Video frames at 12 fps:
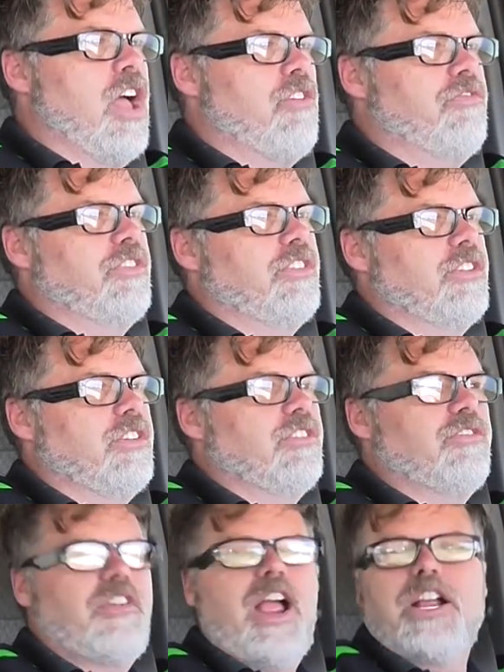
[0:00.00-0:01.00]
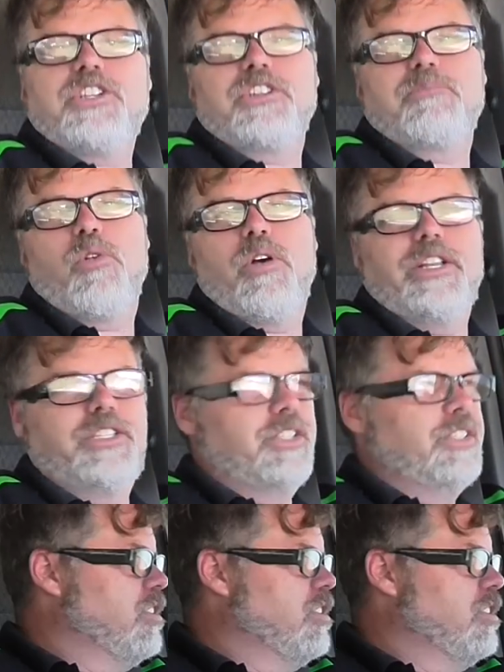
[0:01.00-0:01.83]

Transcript: enough, fractured, boys.